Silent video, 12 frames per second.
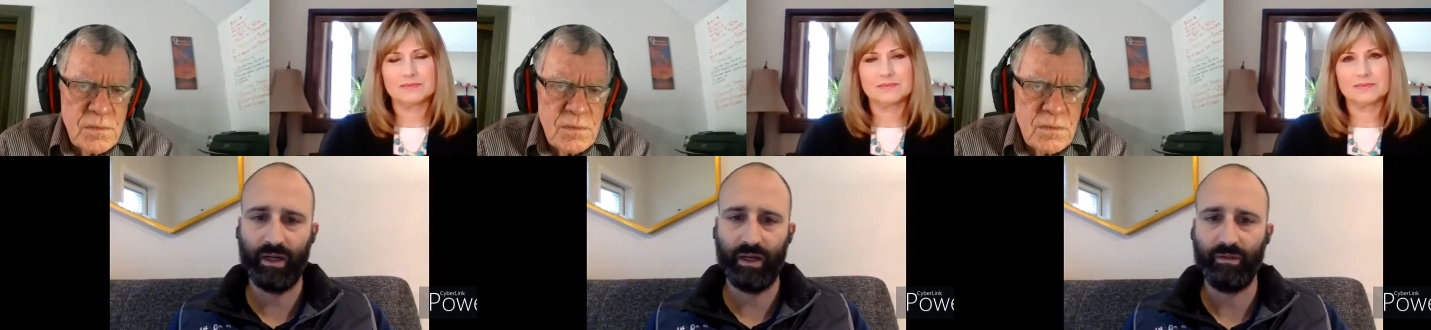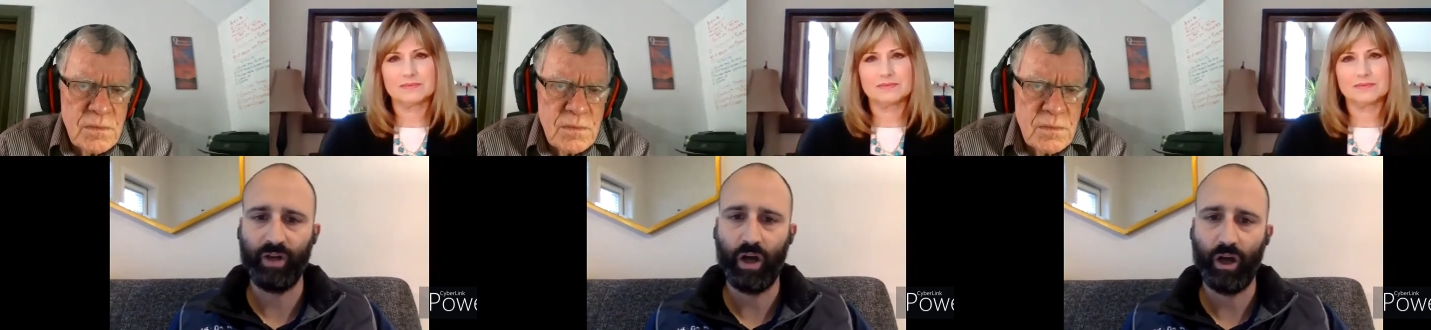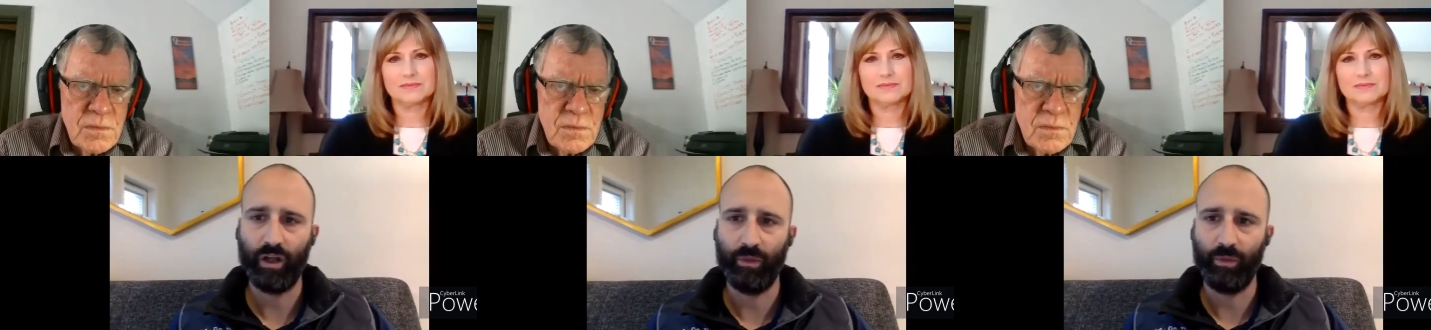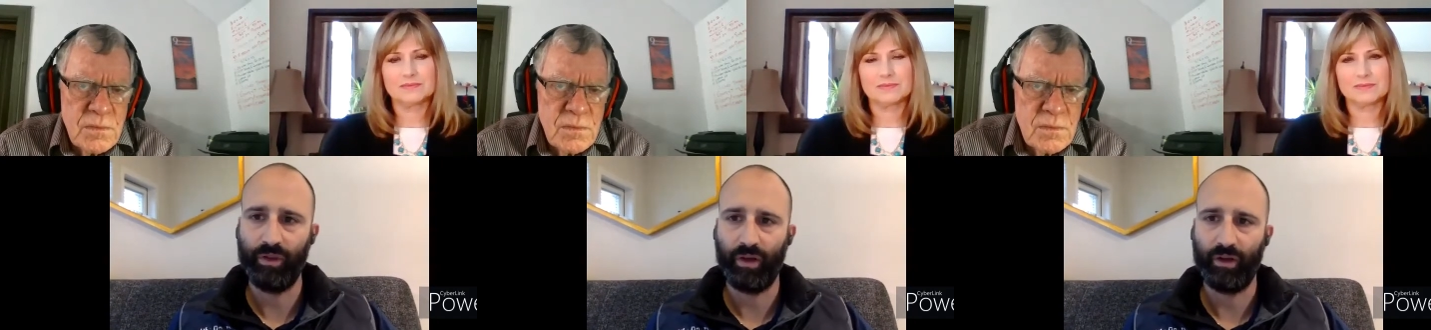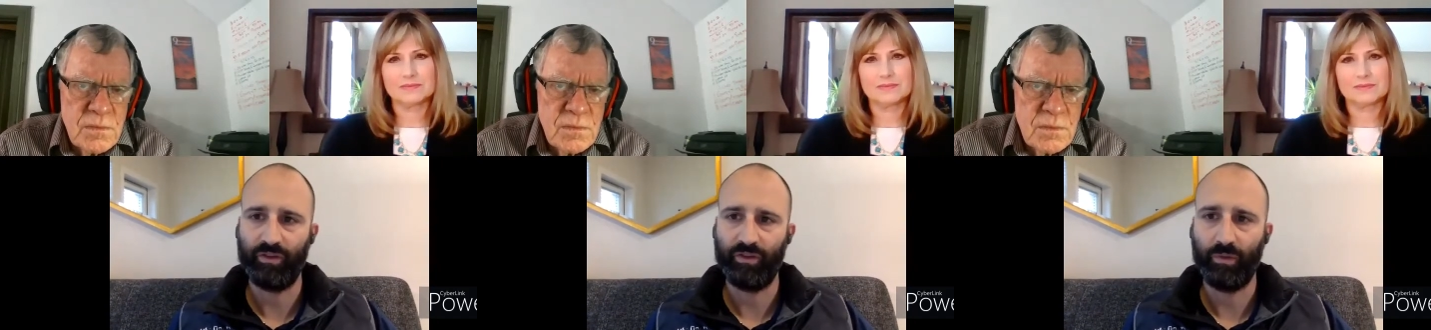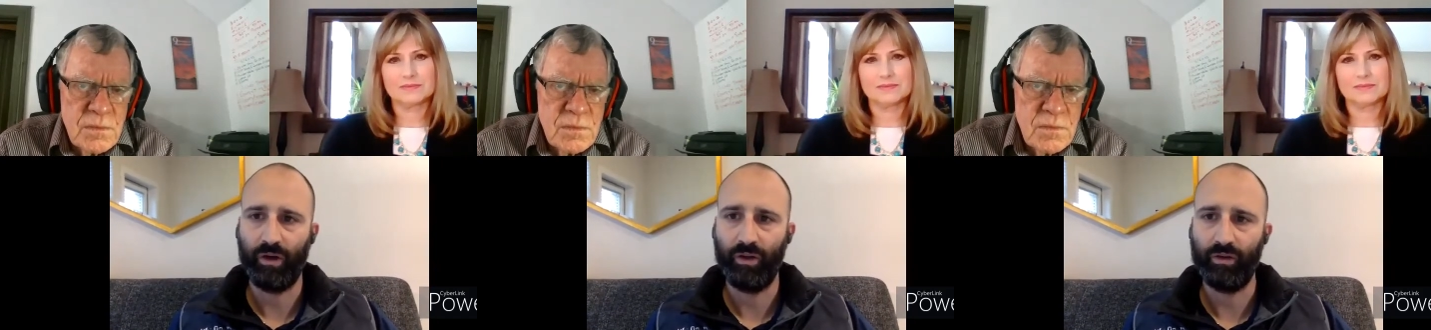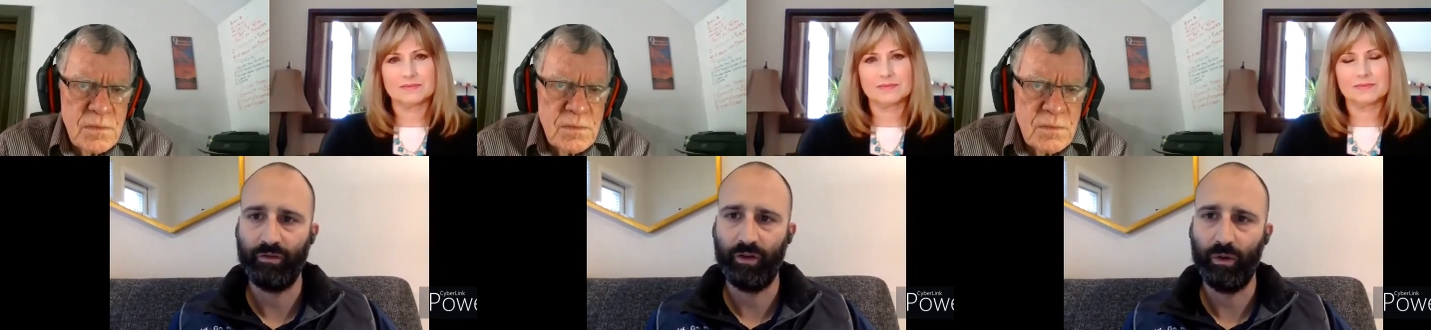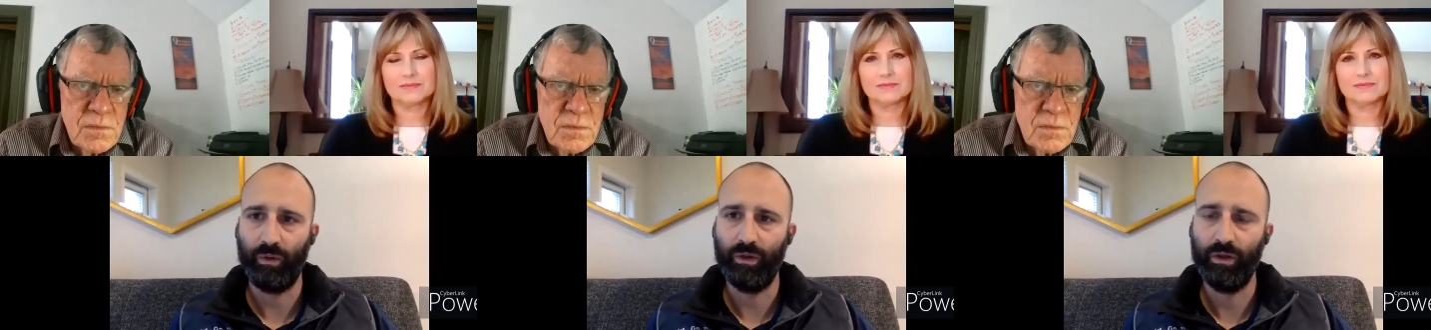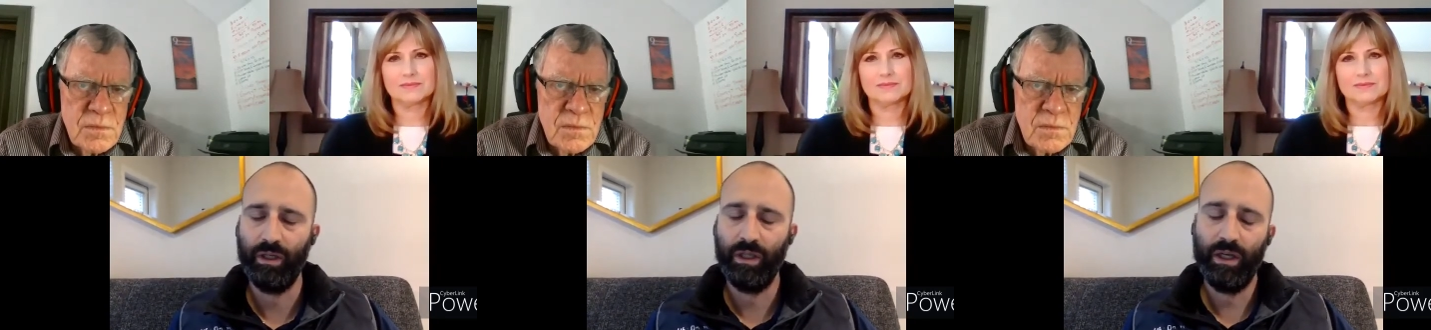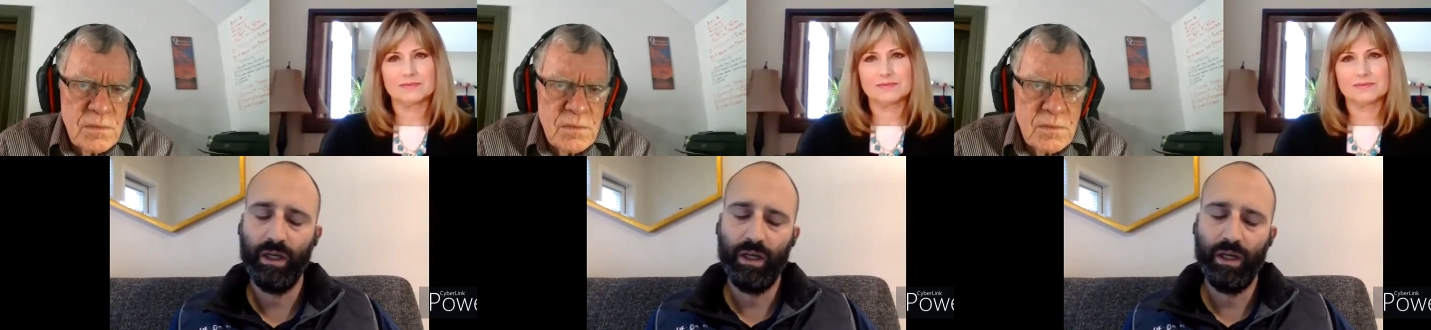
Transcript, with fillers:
Speaker 1: by talking with the customer on the phone.